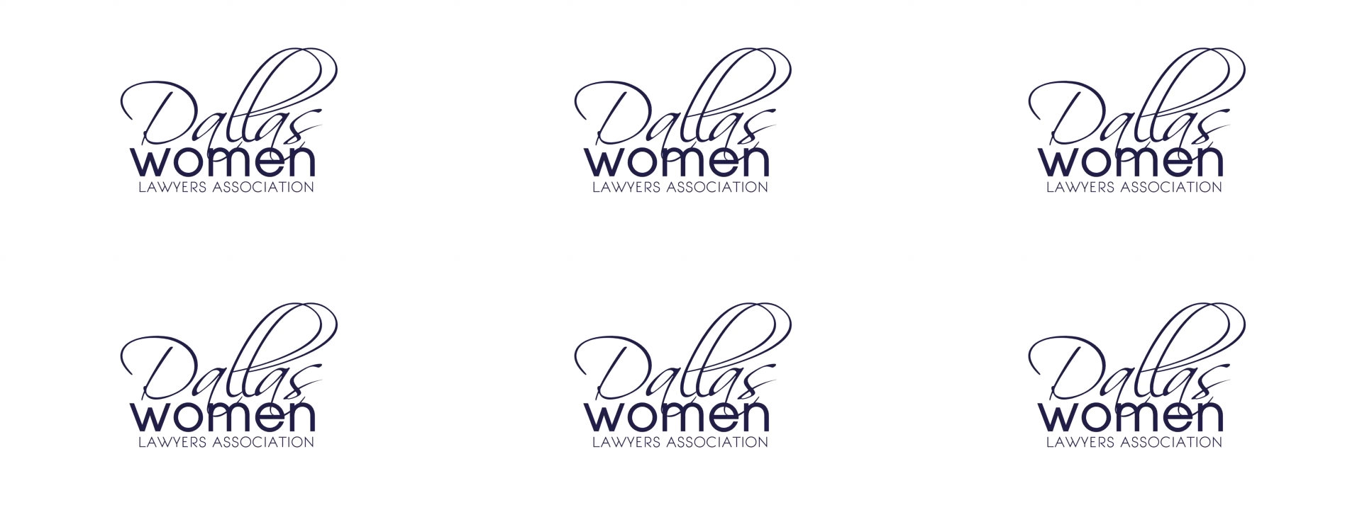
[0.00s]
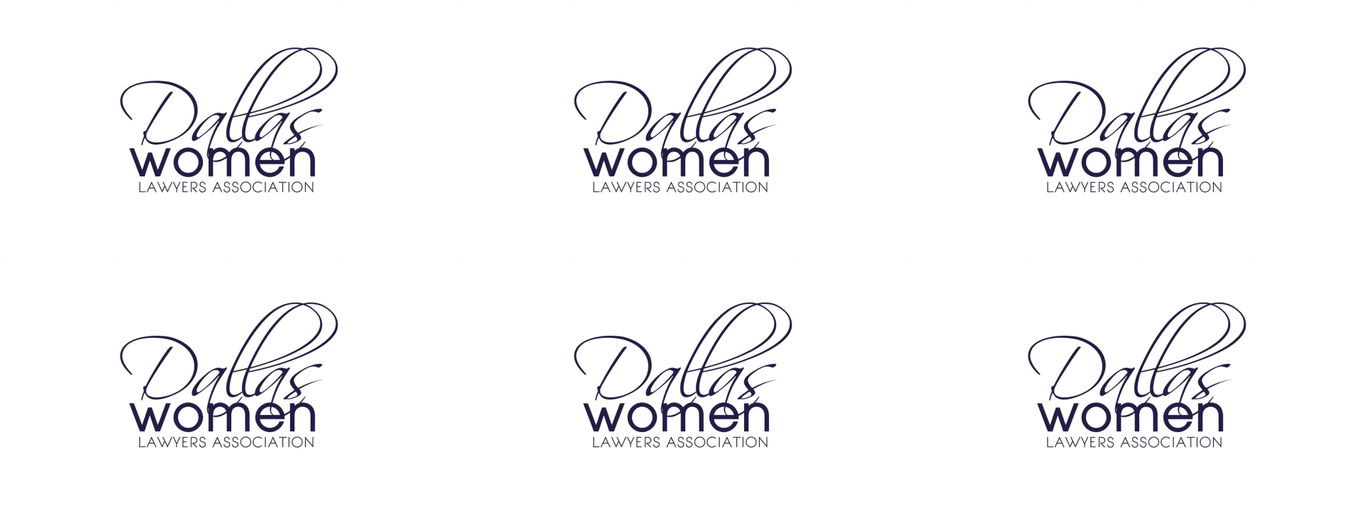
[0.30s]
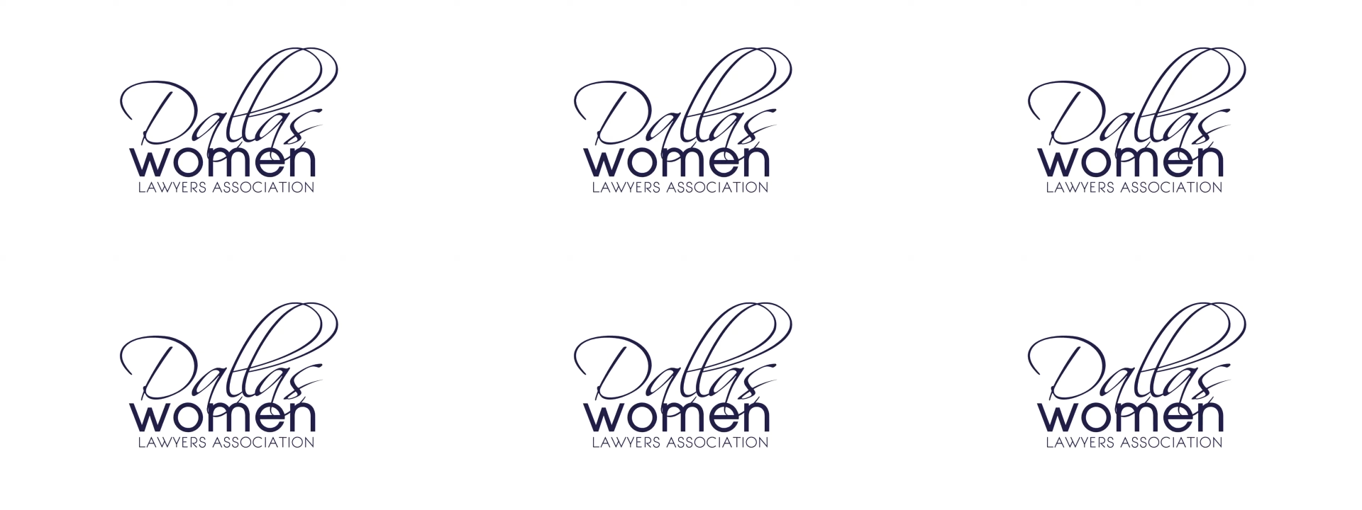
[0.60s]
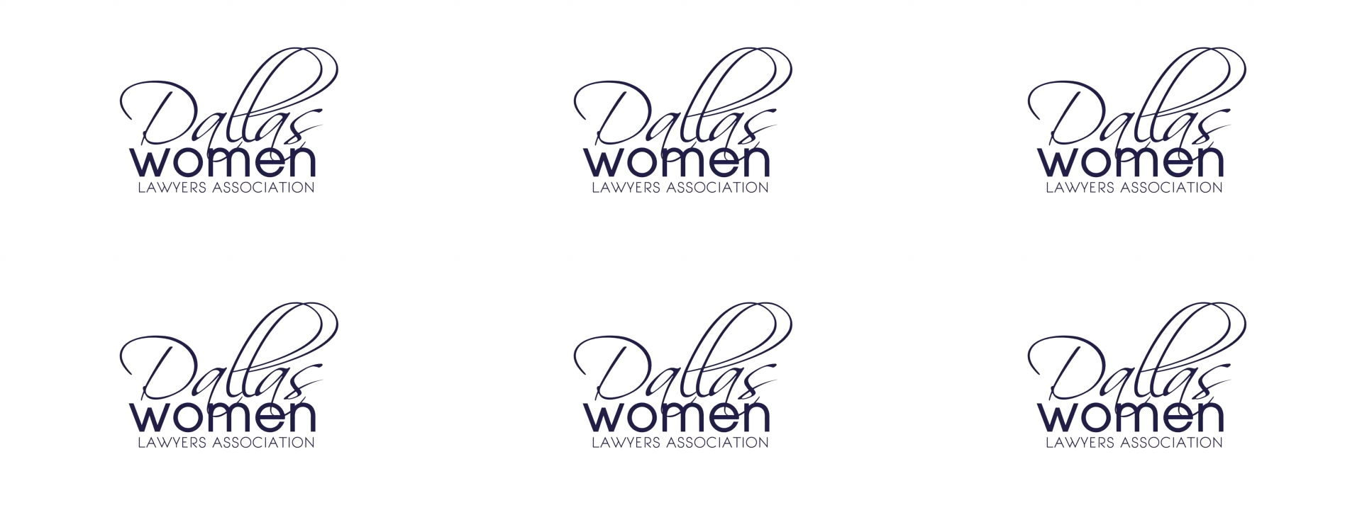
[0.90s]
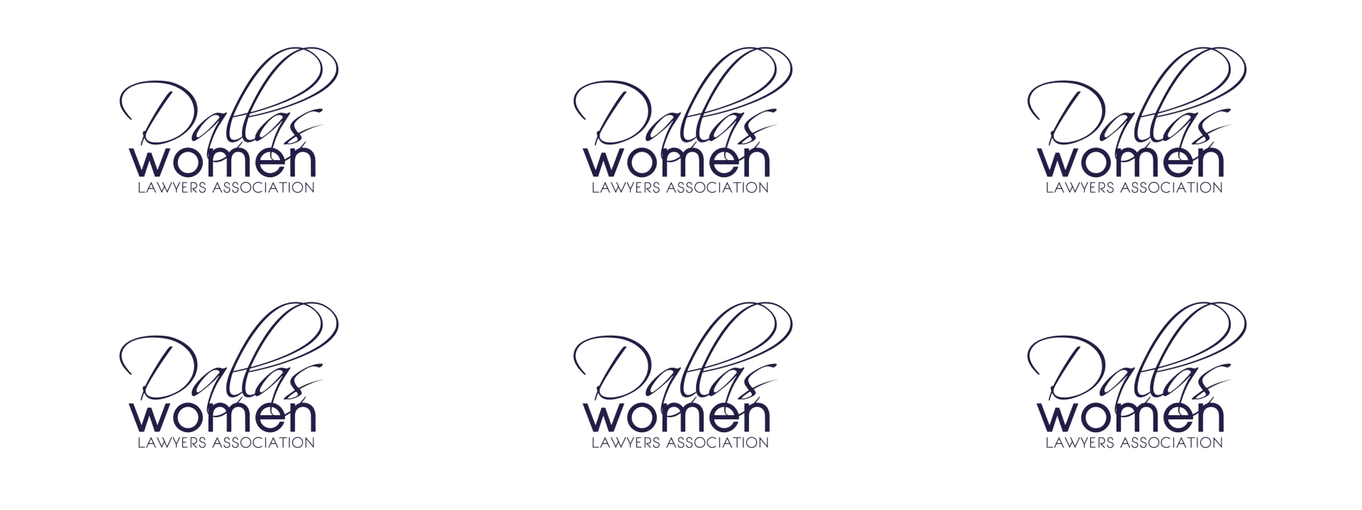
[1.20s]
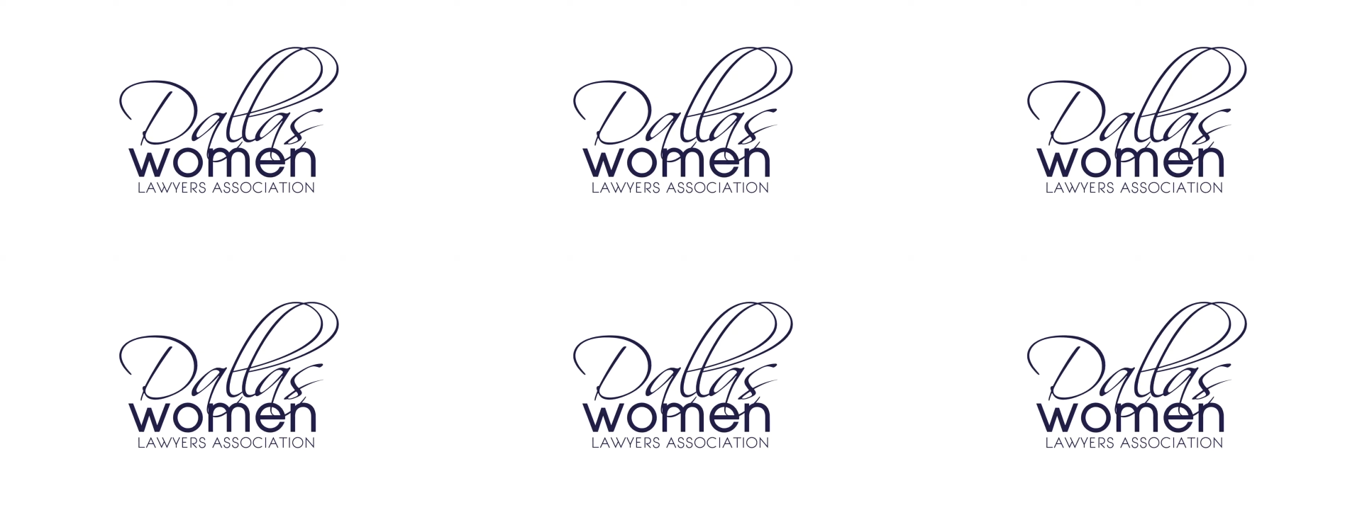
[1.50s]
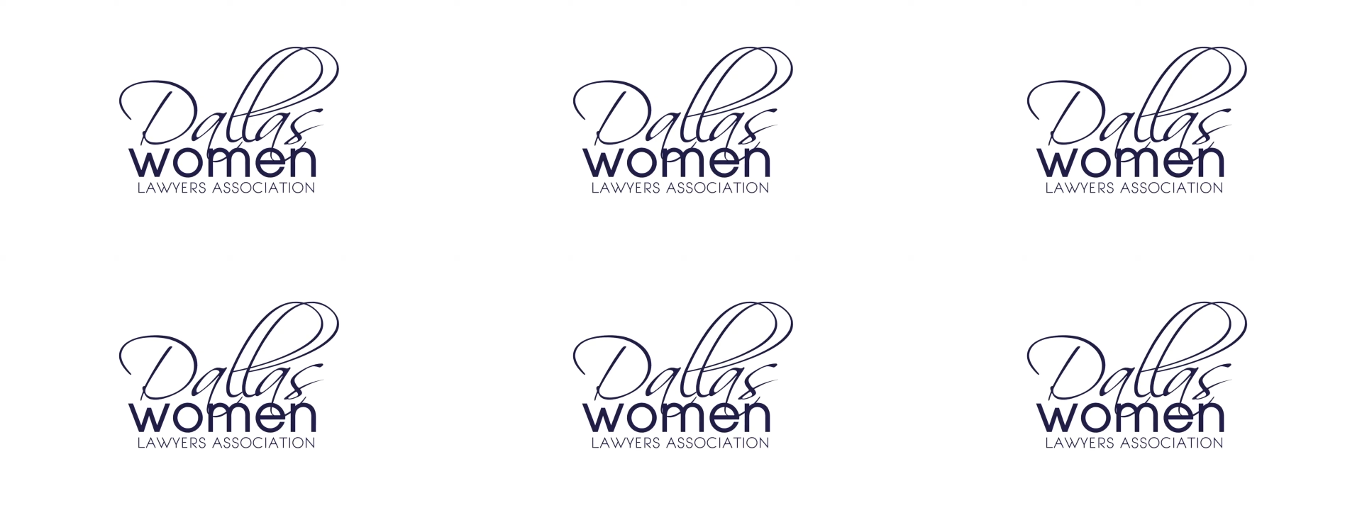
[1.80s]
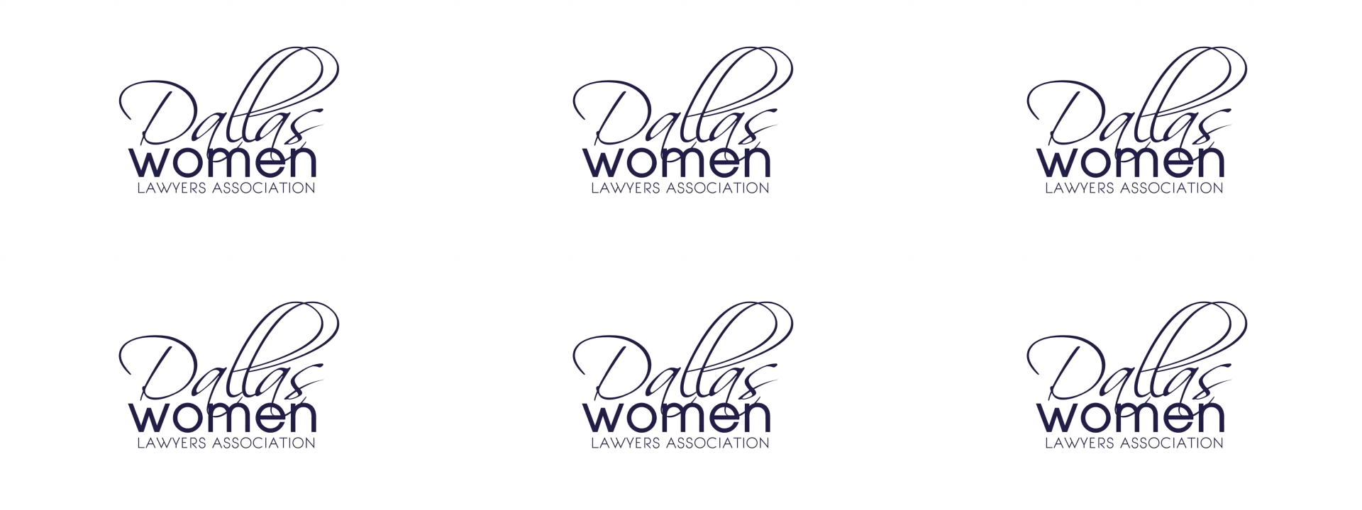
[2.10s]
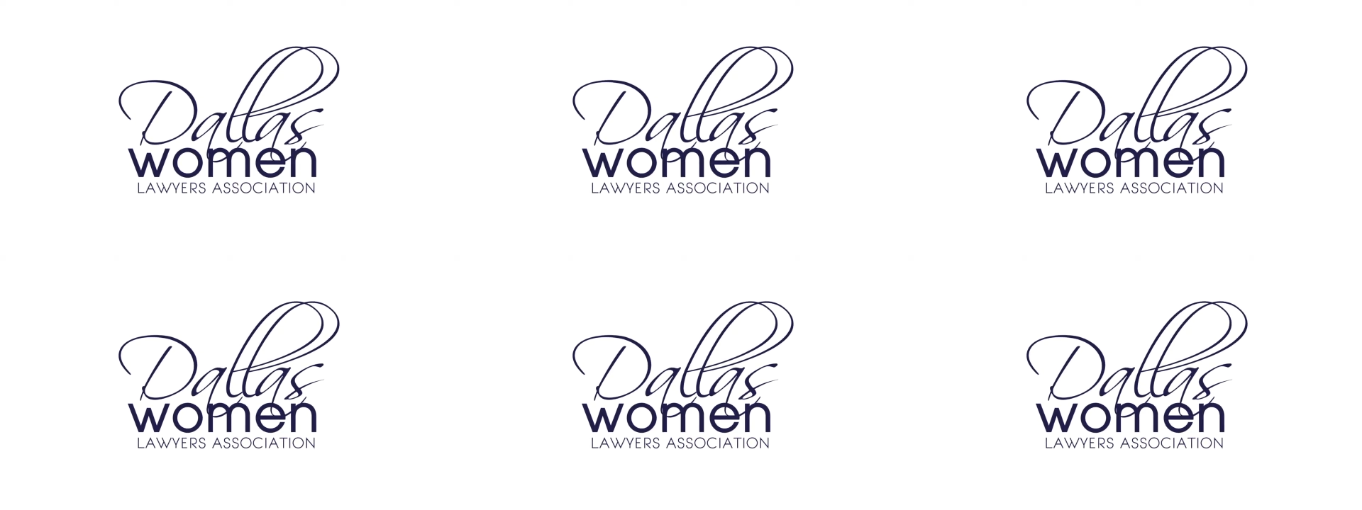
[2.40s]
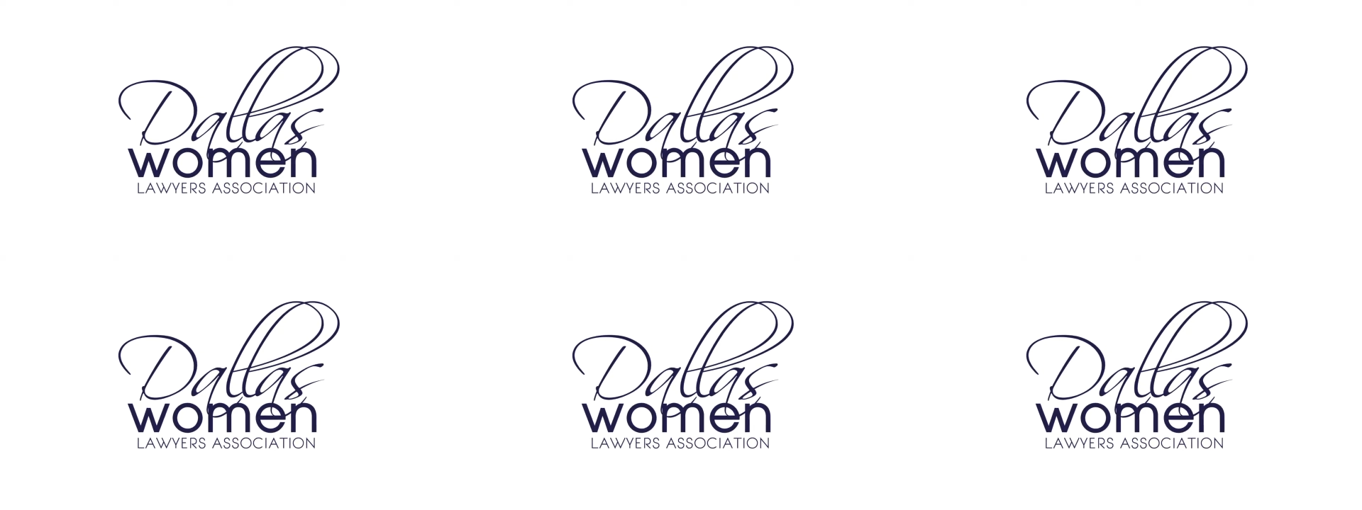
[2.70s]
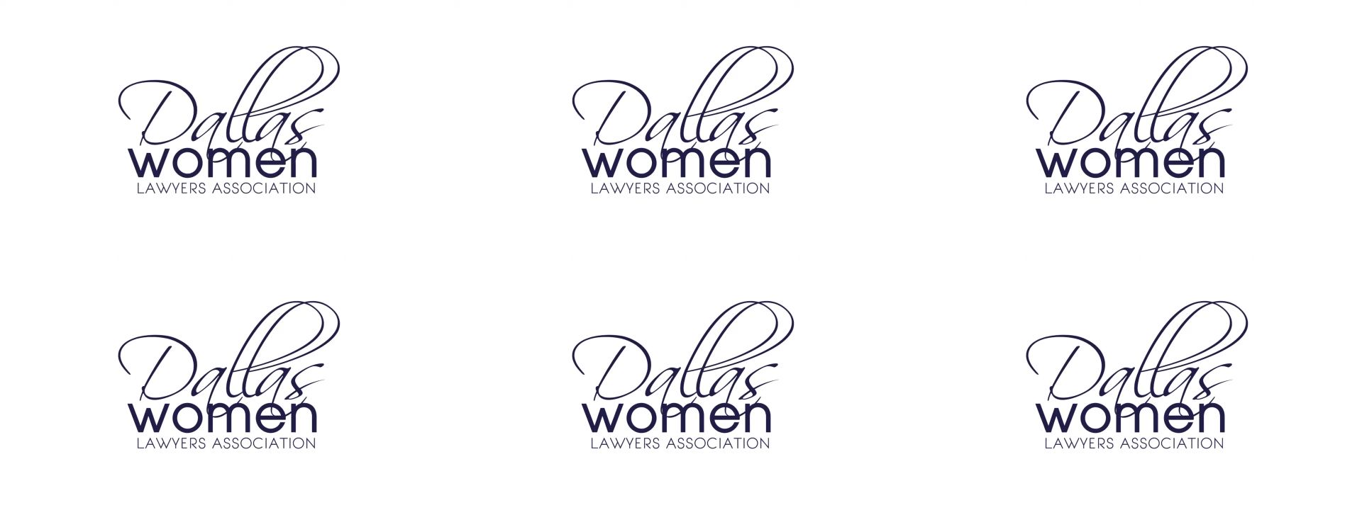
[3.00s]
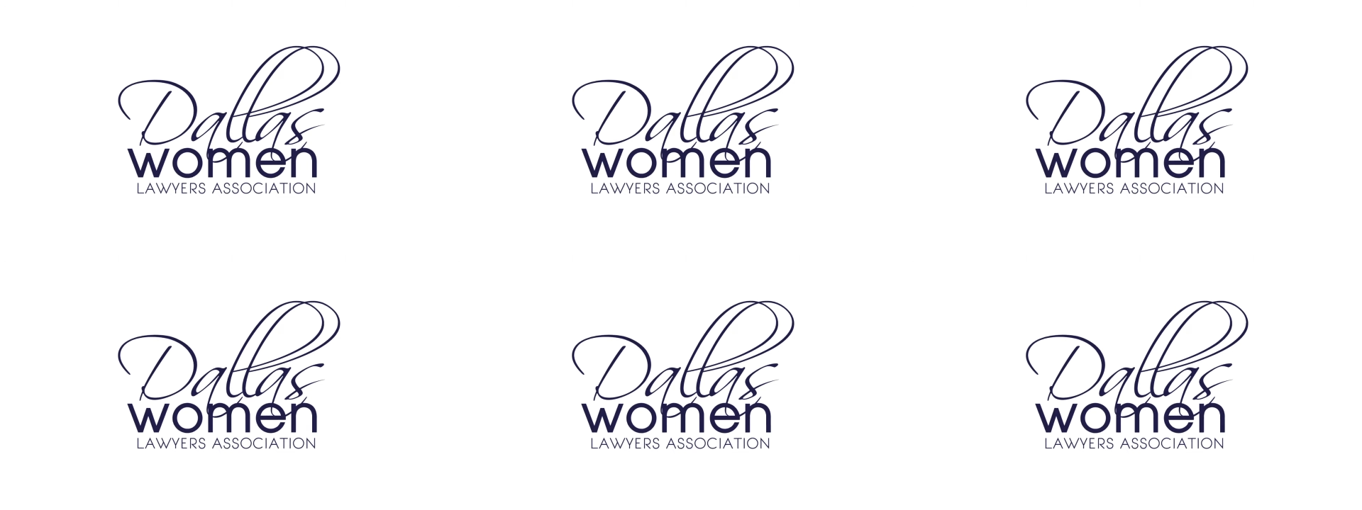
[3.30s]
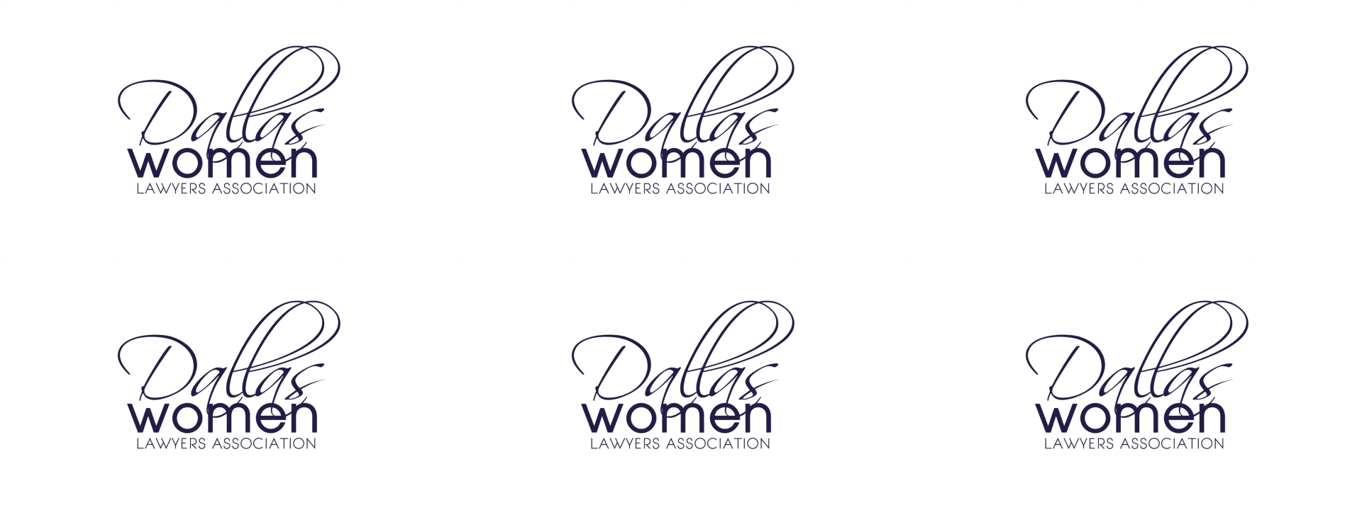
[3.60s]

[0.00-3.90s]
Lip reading: [unreadable: no face in view]